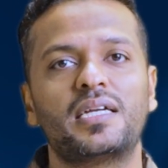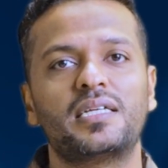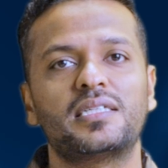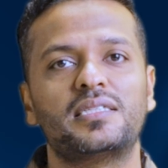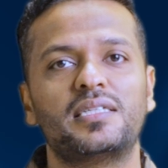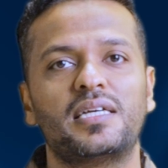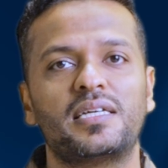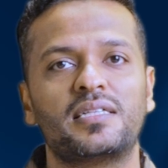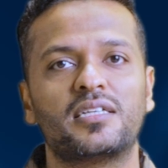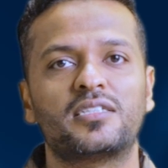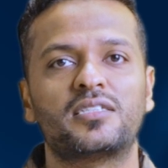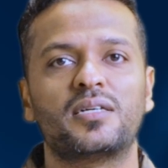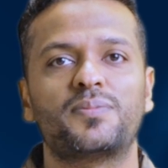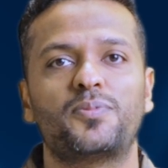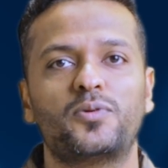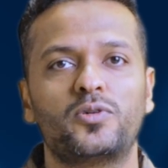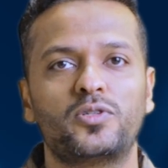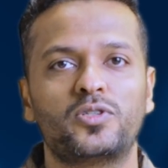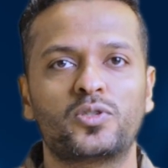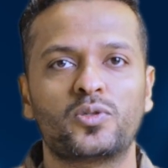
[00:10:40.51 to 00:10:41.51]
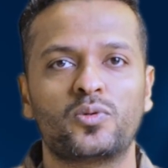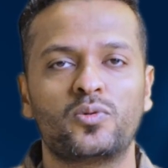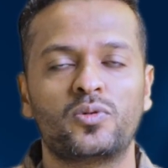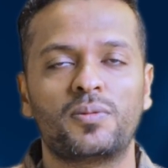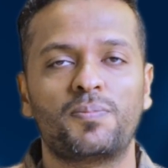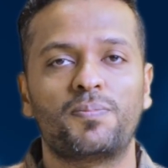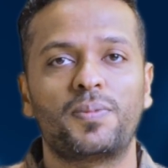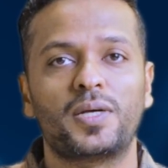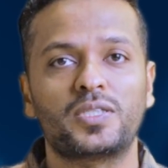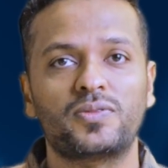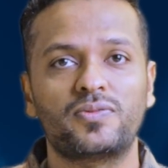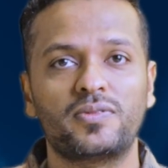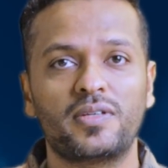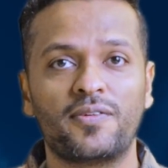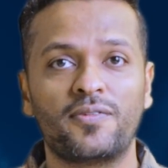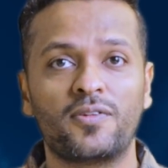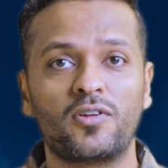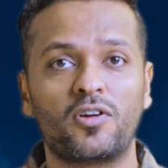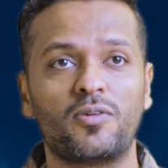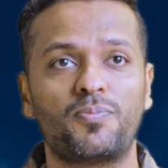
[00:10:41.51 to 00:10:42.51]
is nearing the support zone, plus we
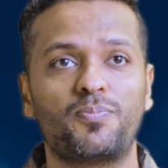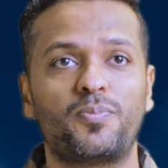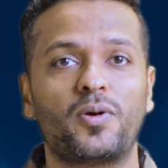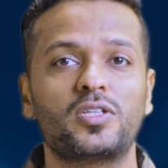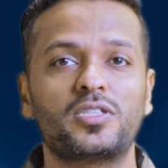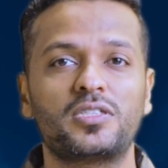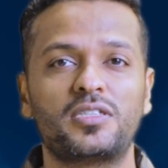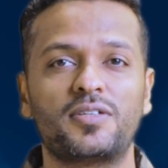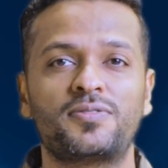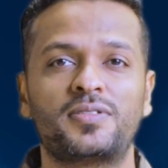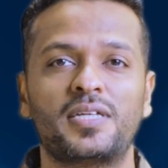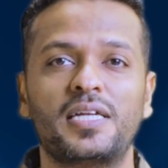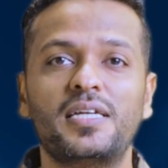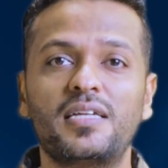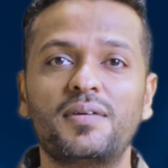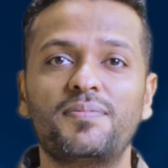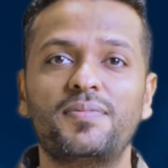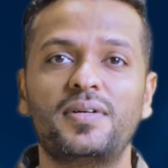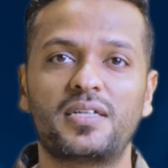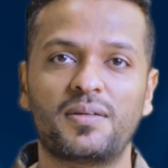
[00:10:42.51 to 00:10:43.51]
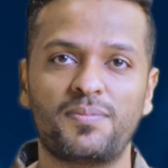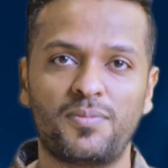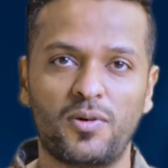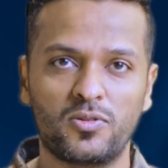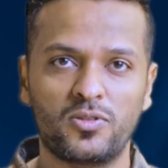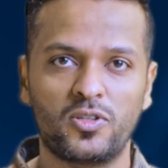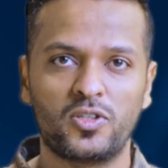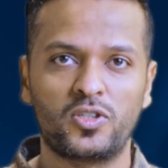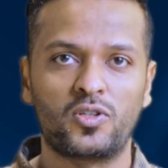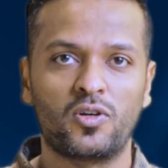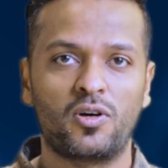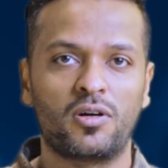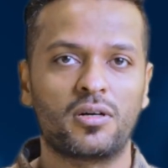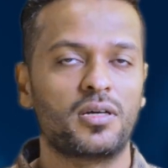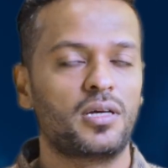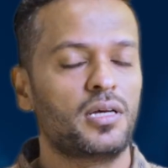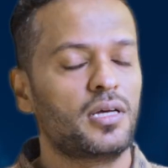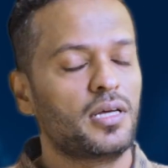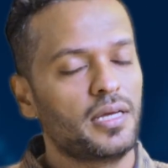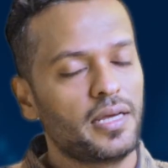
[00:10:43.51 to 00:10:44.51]
have a lot of positive sentiment about the
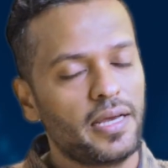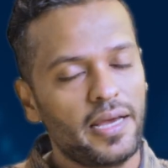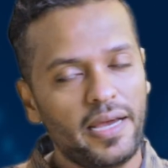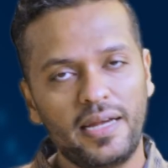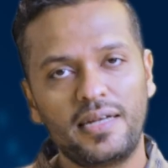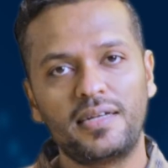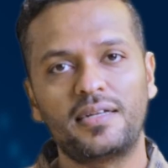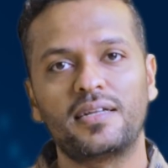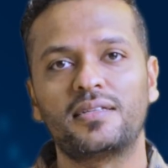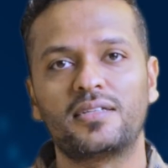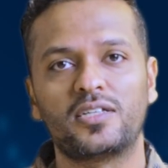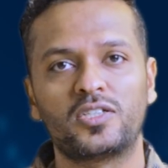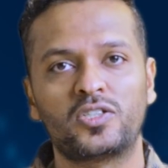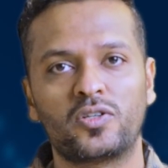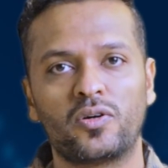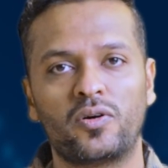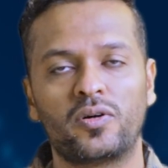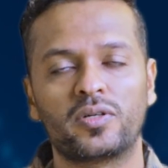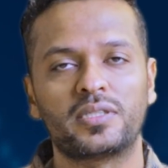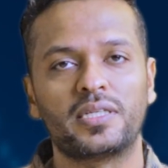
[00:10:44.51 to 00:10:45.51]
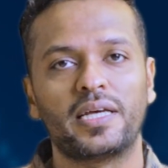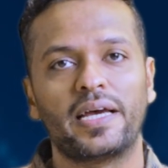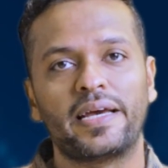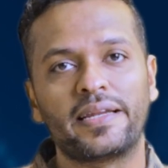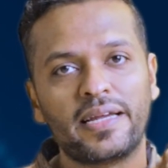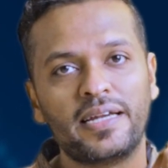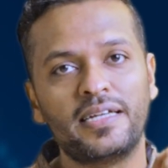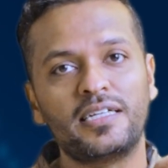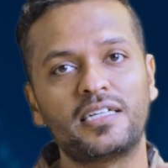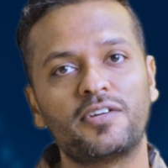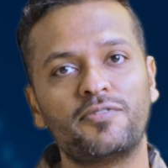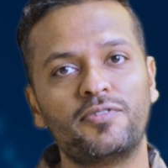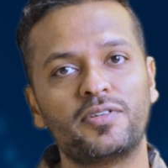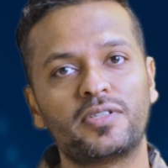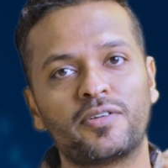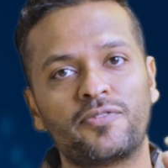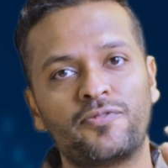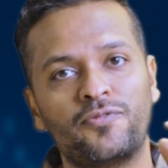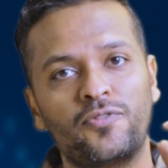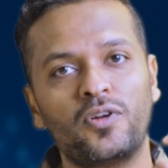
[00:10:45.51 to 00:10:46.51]
stock, enter the stocks and enter
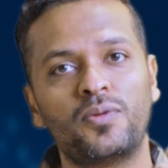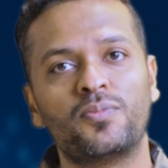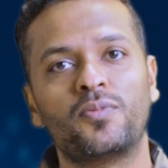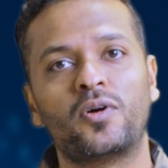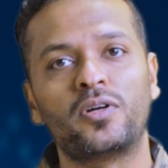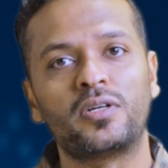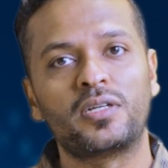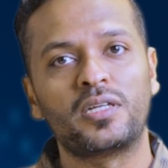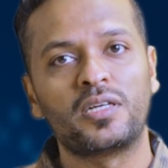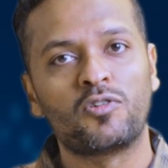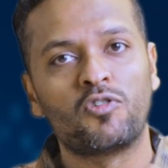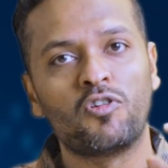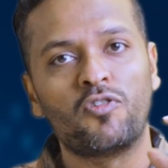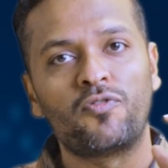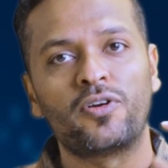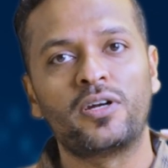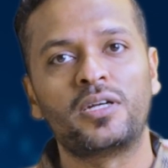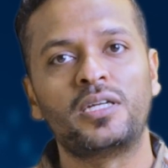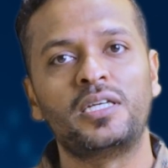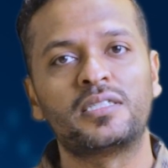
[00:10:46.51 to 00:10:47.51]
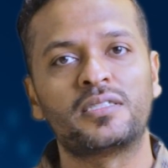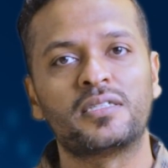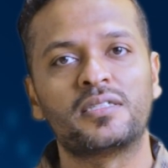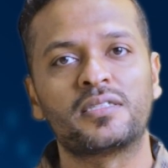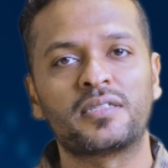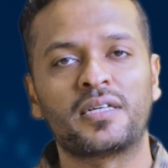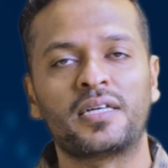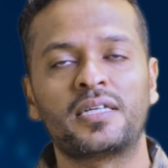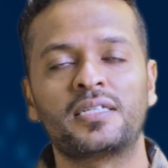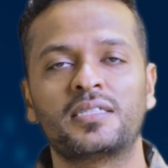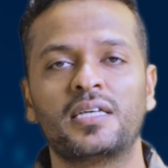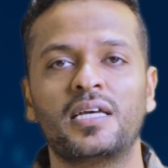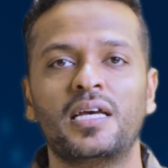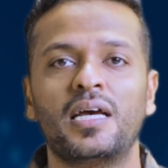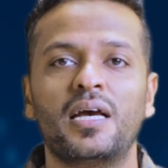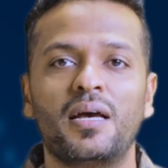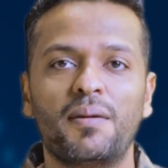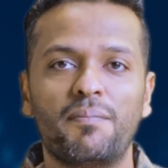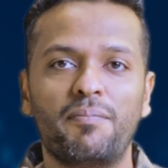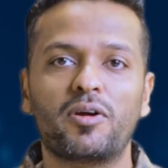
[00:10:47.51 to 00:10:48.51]
with the full Monty, go for a decent size
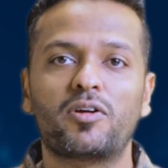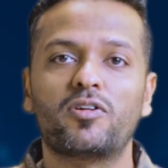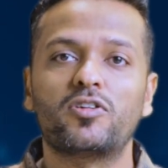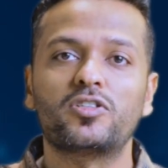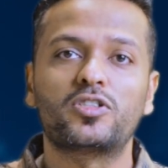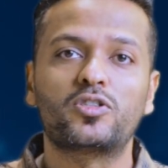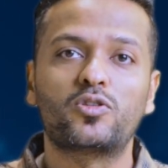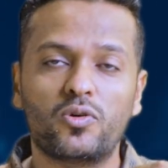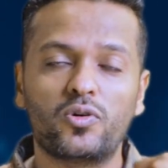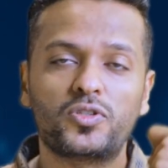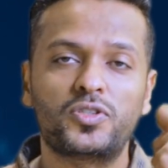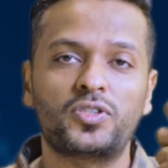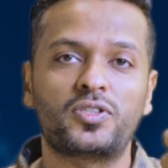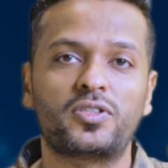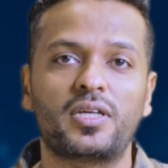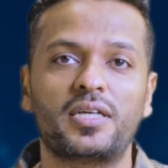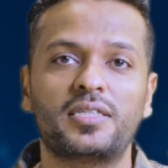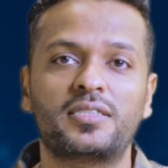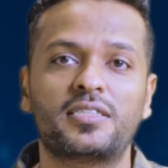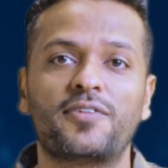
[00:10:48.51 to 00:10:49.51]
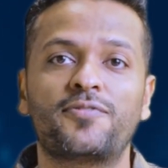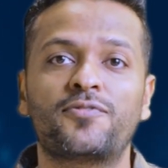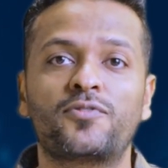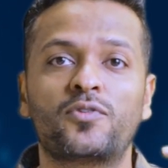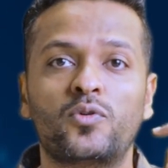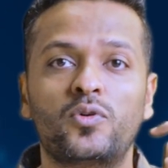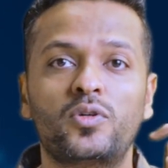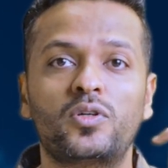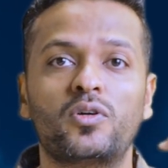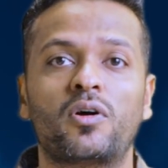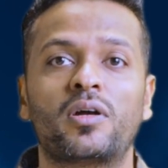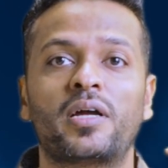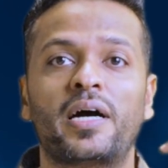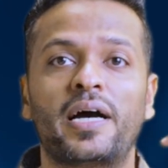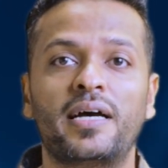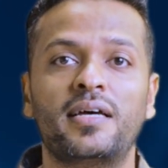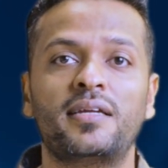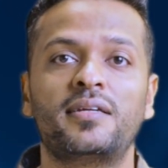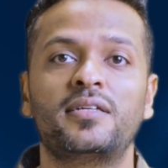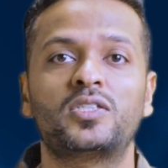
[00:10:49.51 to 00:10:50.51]
because those trades have good or
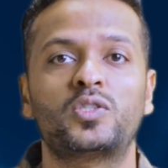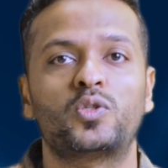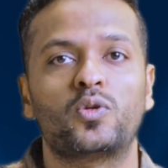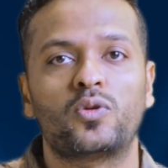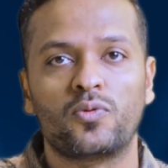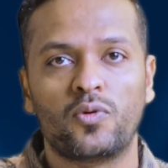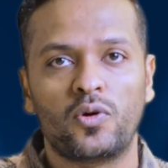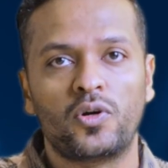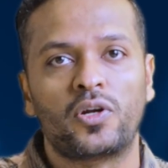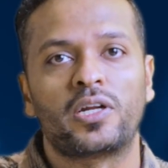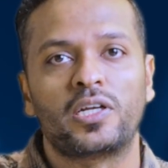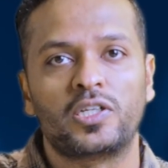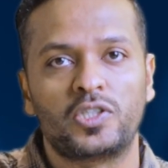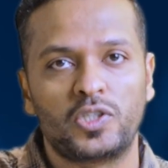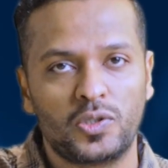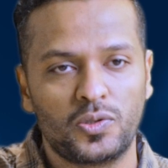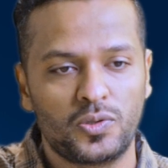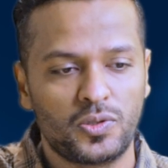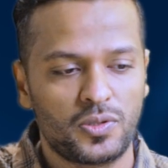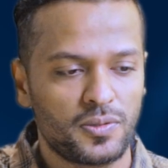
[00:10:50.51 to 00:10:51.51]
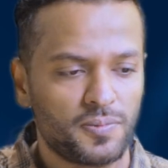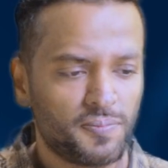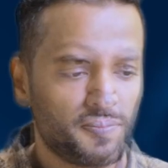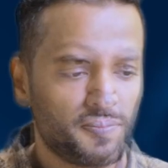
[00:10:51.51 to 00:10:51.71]
higher risk to reward ratios.